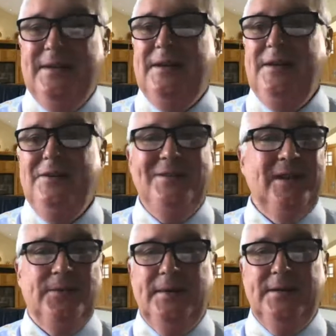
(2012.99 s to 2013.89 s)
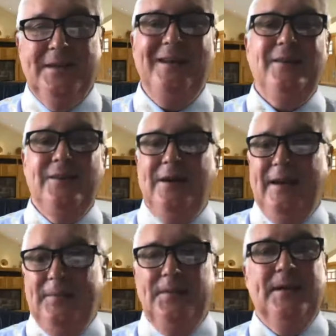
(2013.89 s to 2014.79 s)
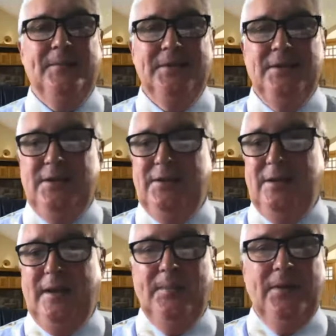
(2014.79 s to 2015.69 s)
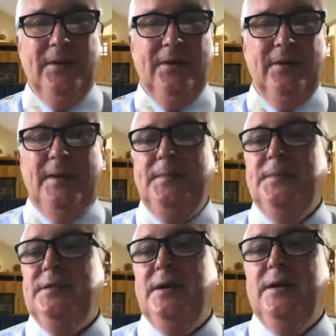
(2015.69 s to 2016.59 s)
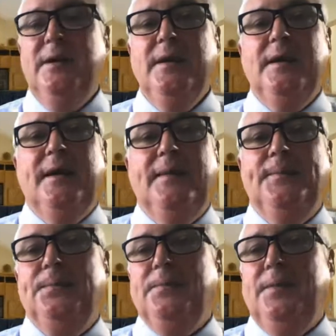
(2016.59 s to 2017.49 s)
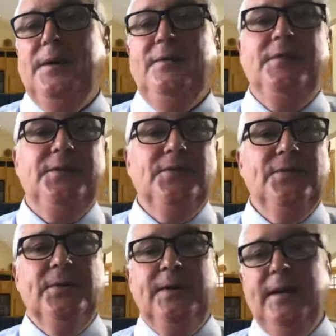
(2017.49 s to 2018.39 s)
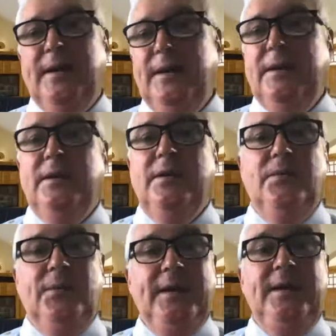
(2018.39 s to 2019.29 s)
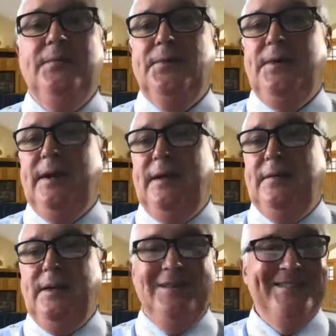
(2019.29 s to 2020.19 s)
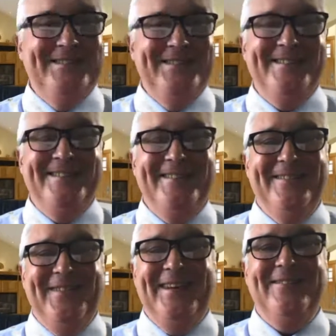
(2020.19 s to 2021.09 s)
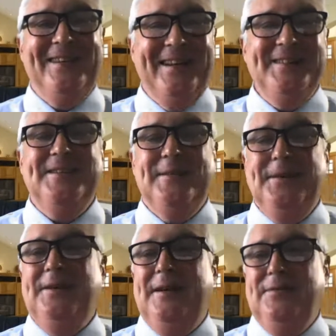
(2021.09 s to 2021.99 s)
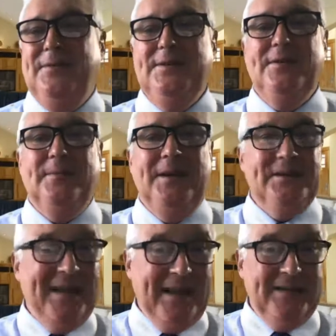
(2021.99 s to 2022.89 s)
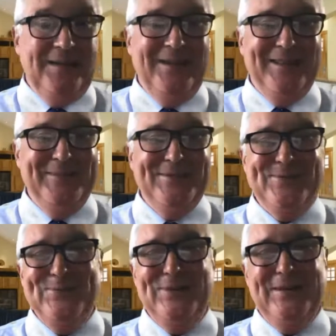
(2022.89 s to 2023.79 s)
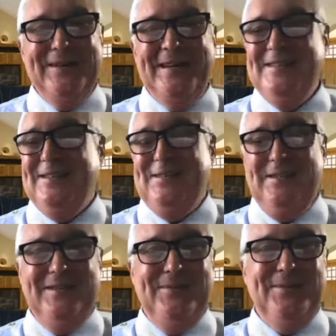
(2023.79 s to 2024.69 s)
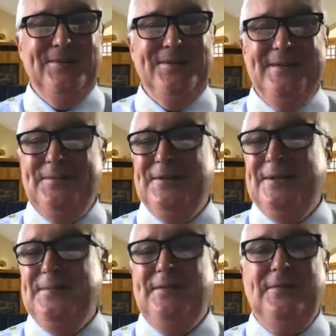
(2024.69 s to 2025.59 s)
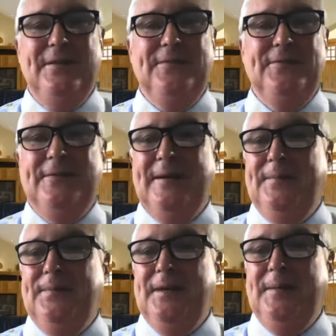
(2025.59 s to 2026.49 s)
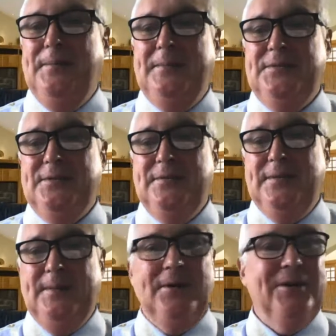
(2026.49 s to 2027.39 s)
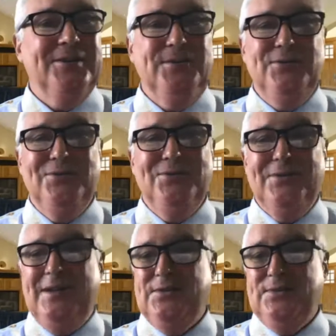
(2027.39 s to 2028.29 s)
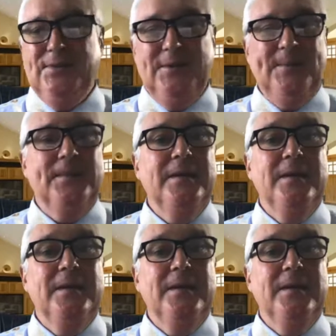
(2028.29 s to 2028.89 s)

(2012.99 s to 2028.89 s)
In New South Wales, they line up to come and teach in that program. So, but in Victoria, we have a consistent amount of ladies coming every time. Now, it's hard to get them in school holidays. That's a difficulty sometimes if they're mums of high school children, that sort of thing.